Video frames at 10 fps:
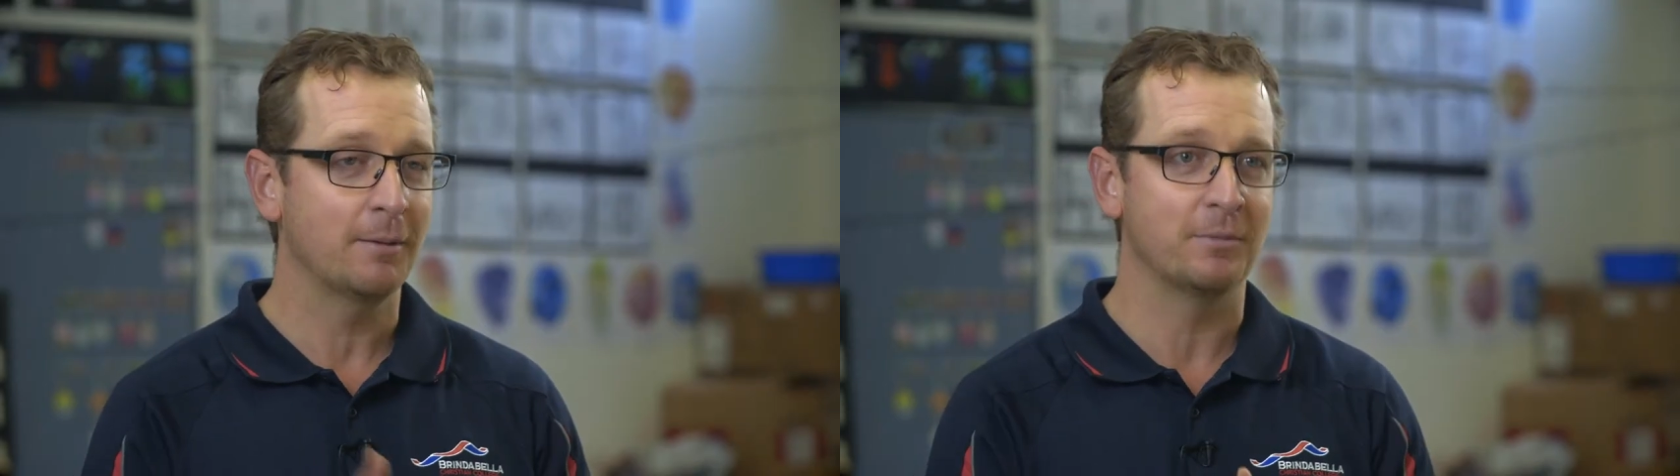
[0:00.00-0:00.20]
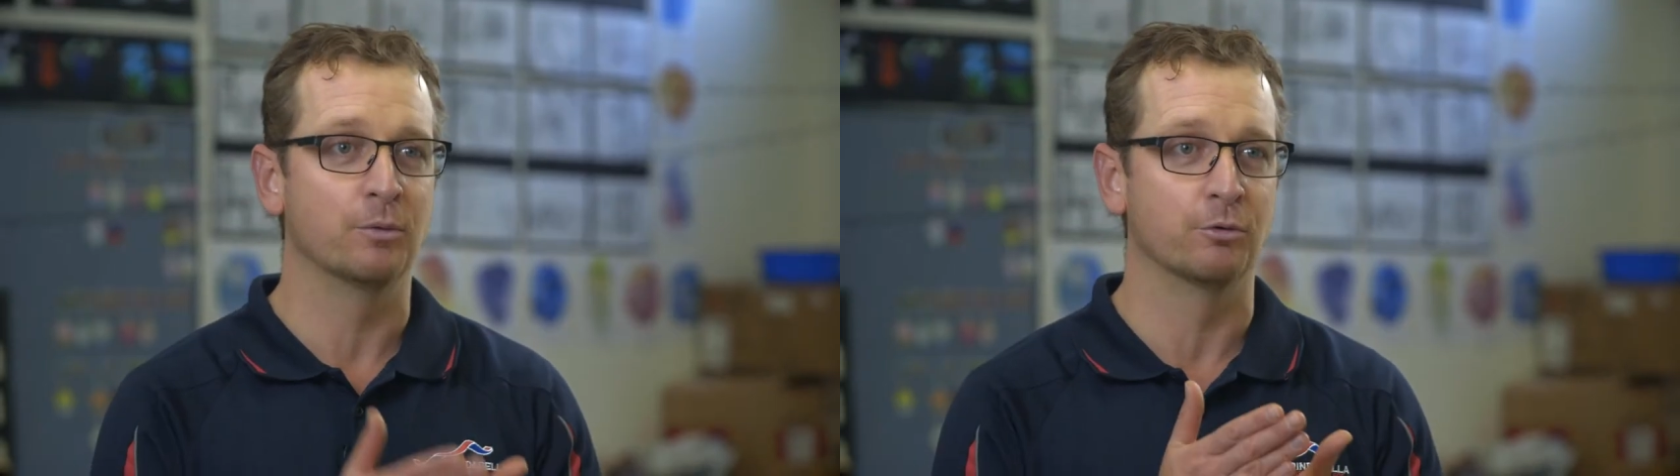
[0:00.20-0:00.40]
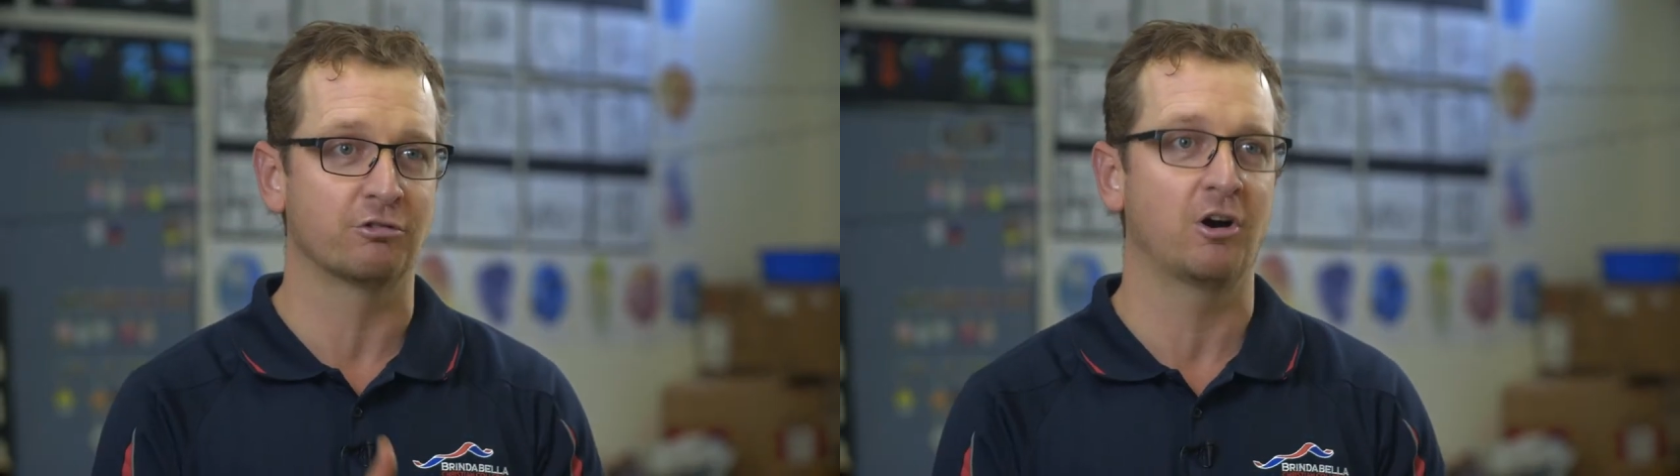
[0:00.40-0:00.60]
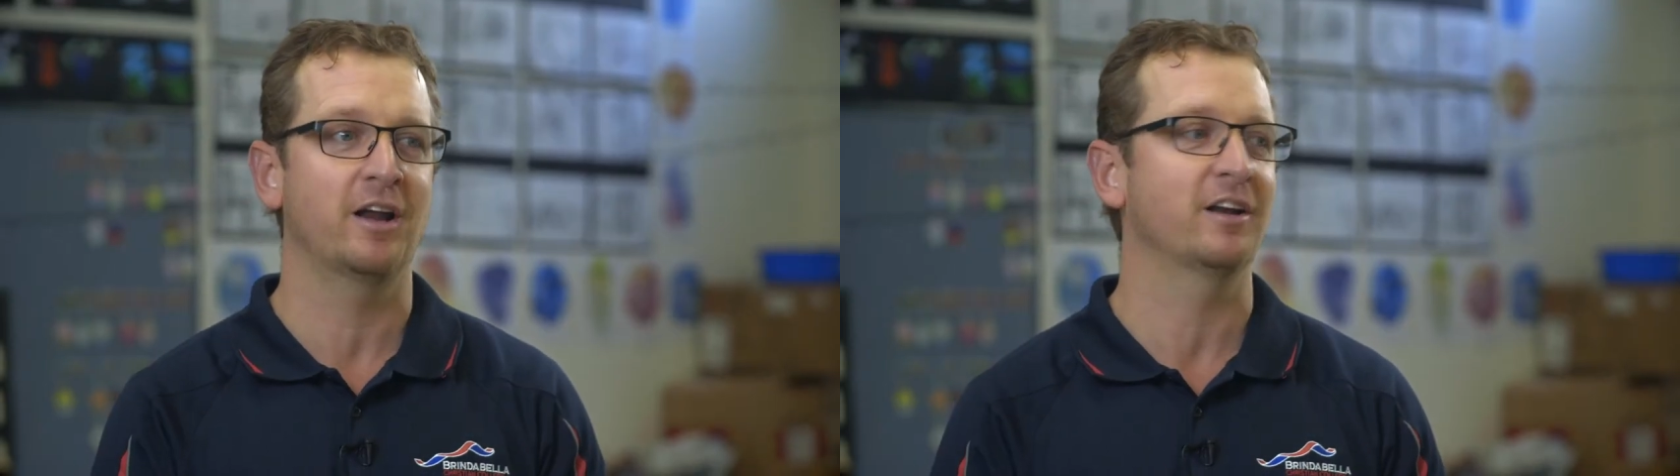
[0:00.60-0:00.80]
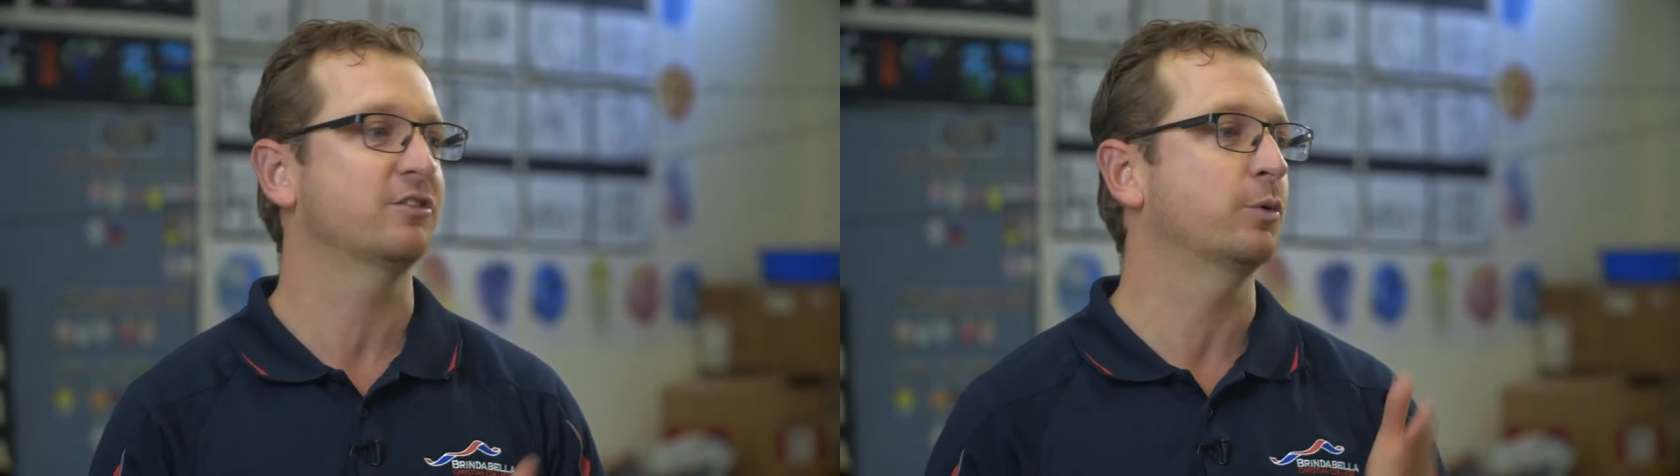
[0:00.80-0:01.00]
yep, it was
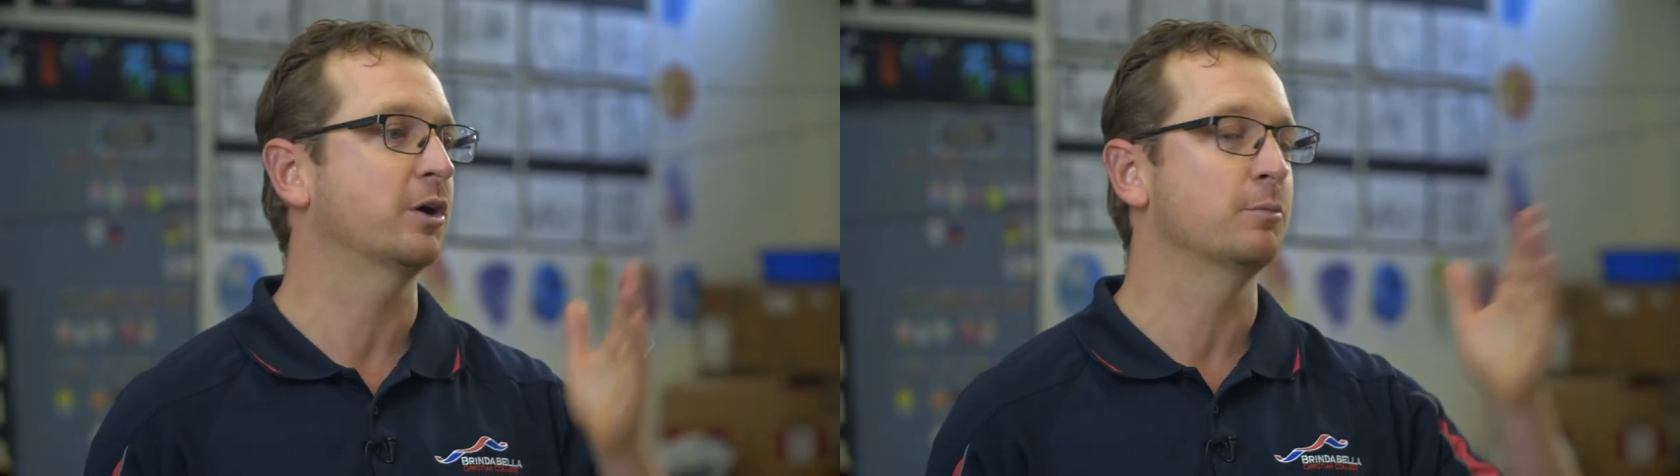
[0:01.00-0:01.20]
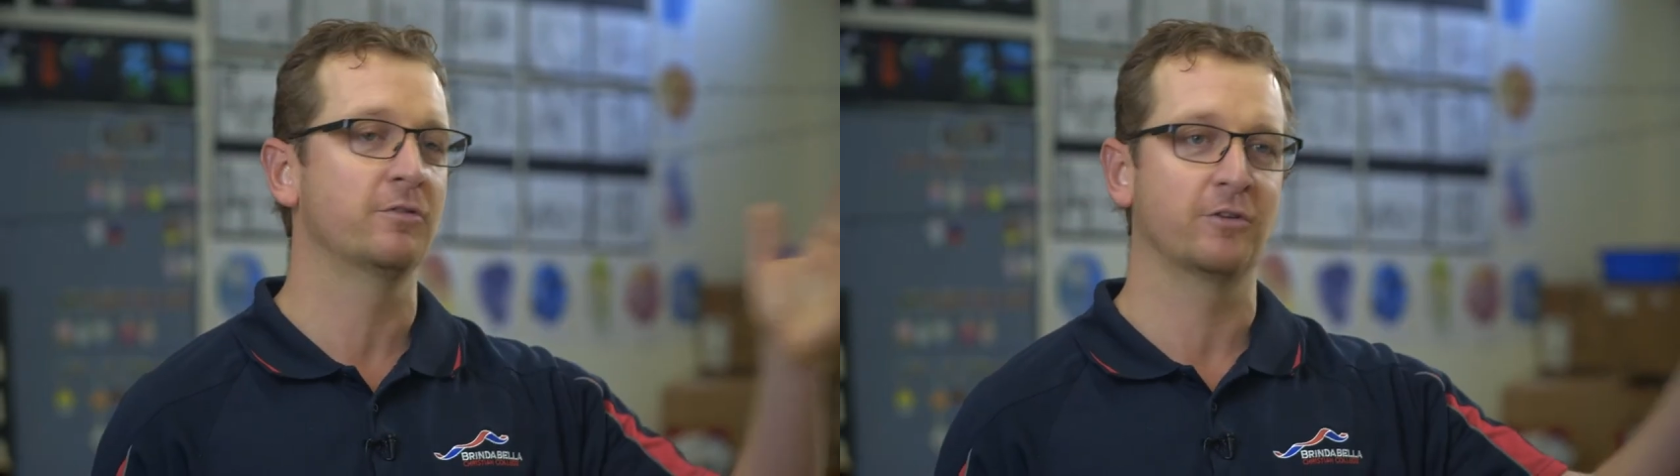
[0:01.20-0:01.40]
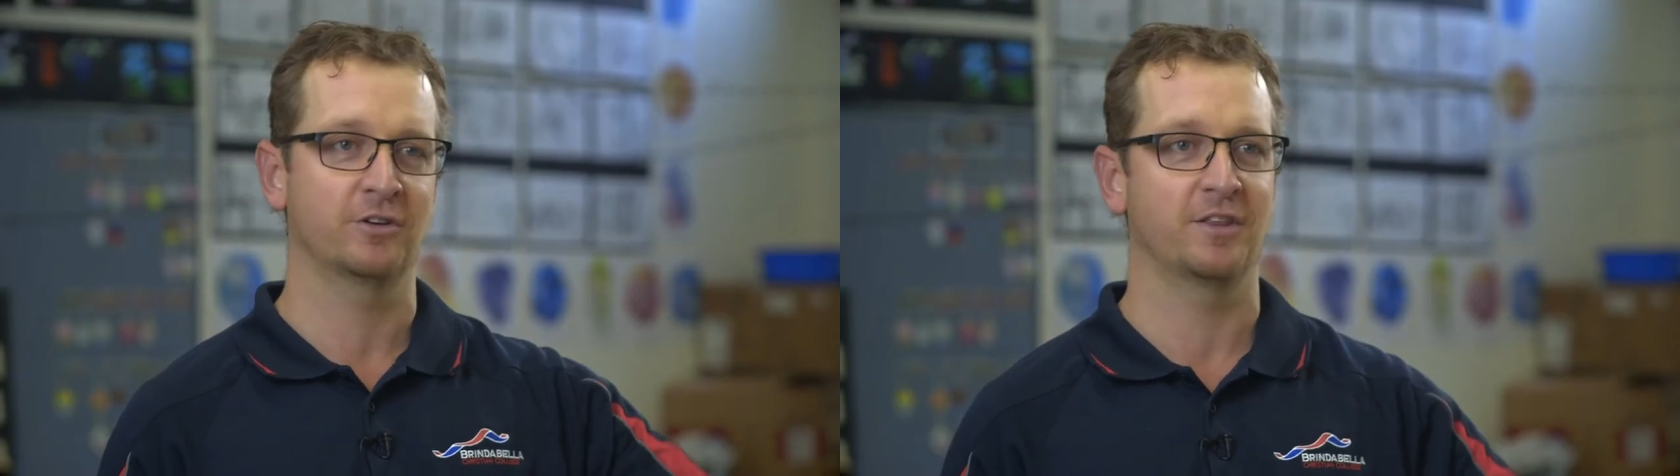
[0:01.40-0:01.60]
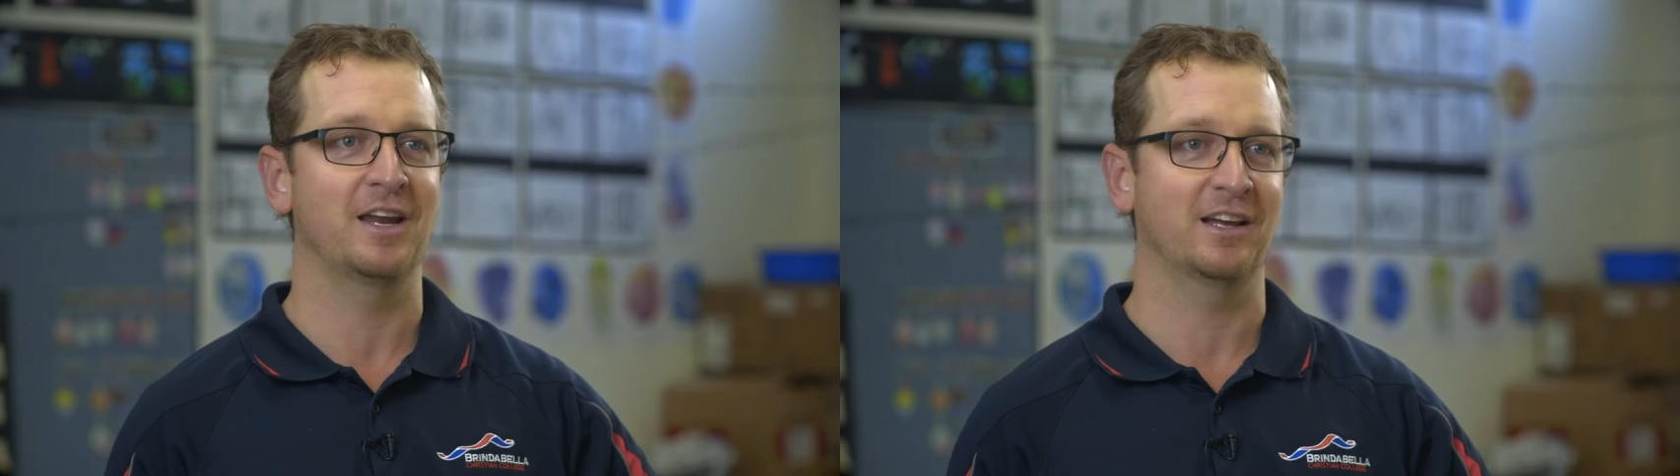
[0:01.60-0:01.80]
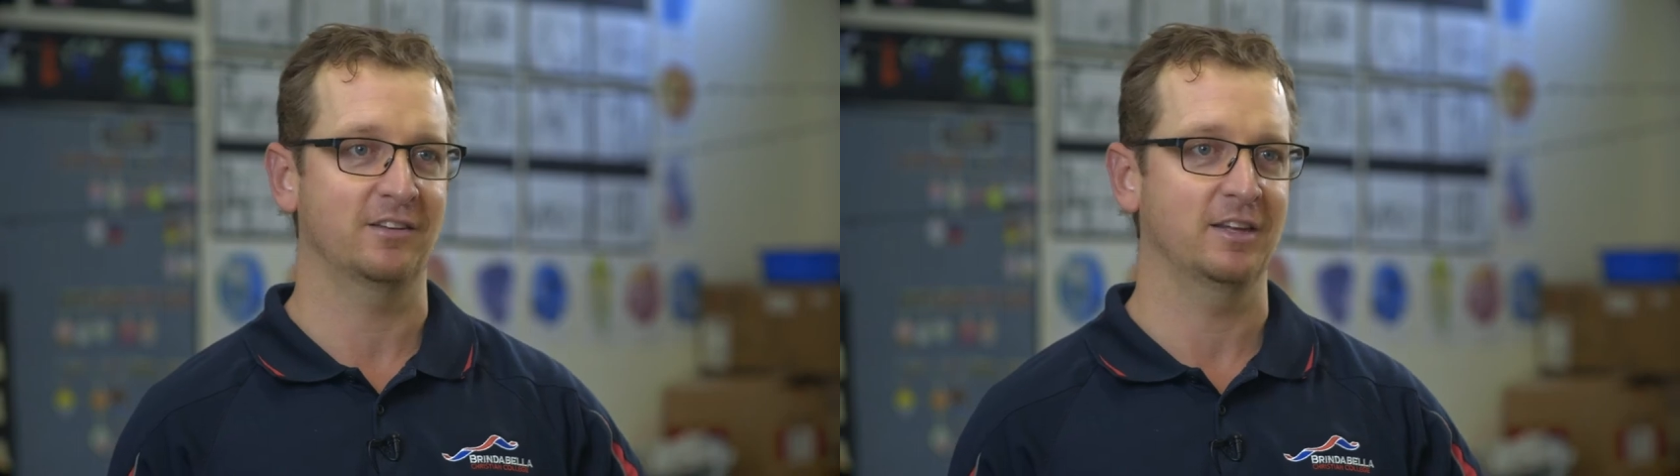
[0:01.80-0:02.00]
right, so we can move on to
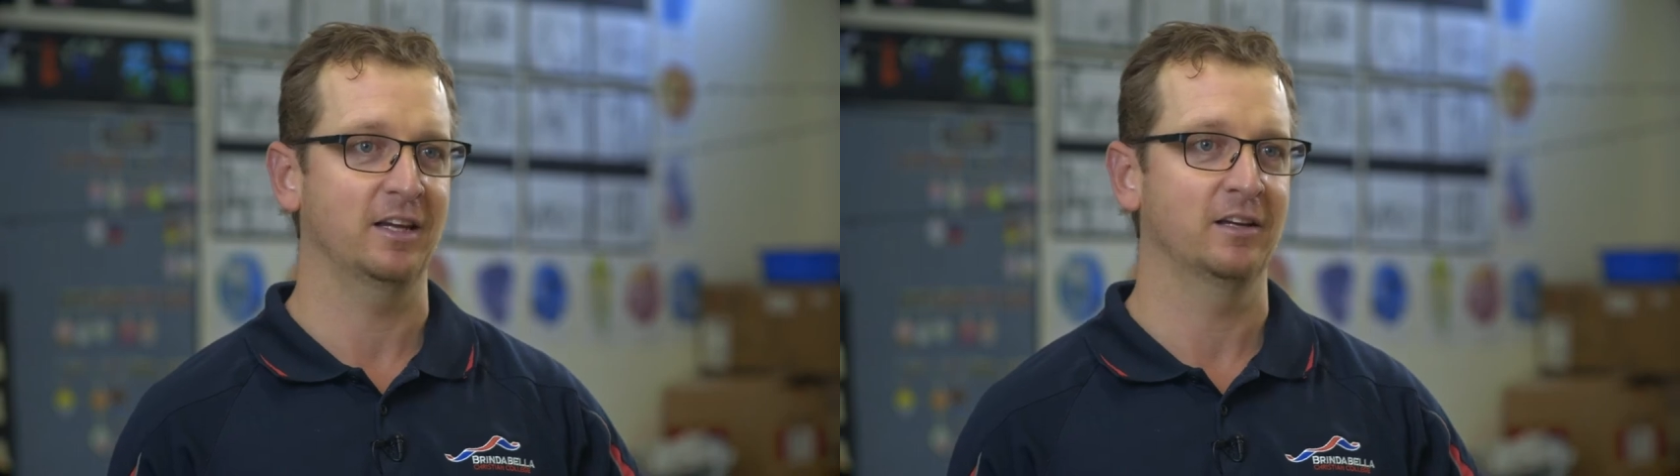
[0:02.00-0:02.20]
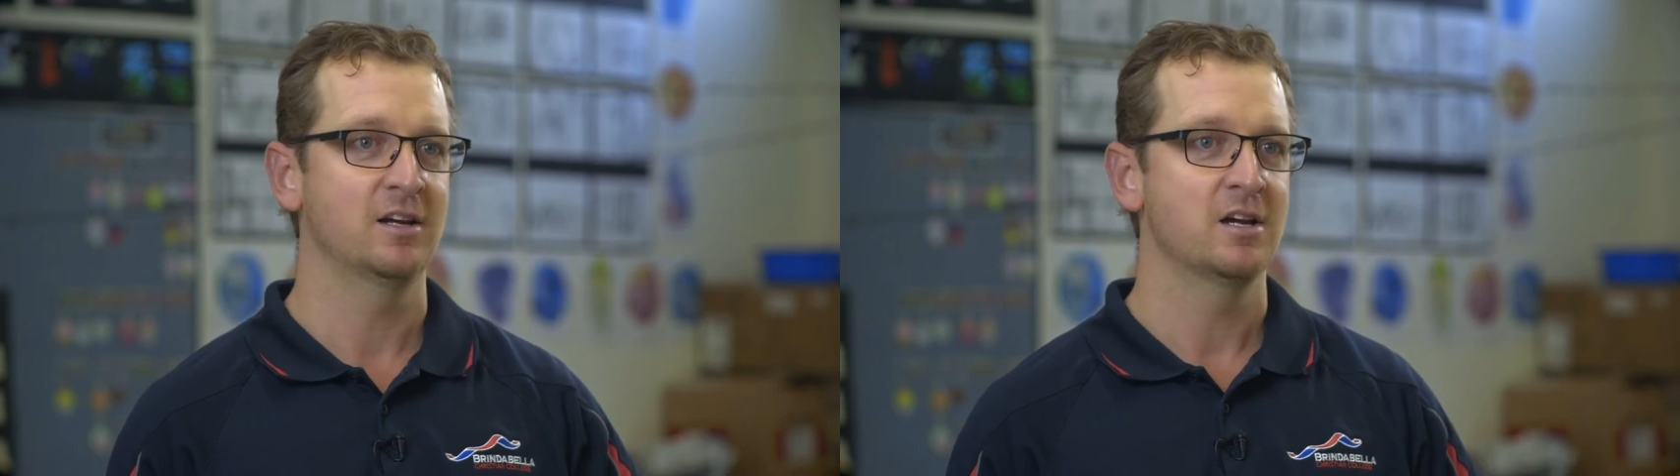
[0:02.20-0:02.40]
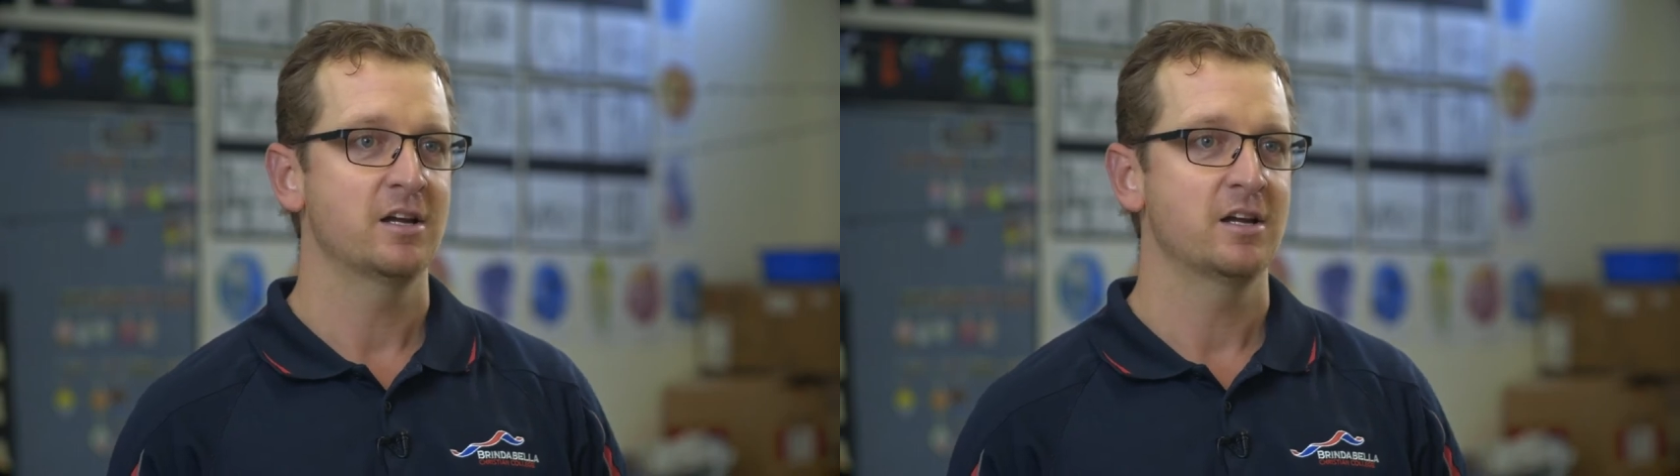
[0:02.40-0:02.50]
the next thing.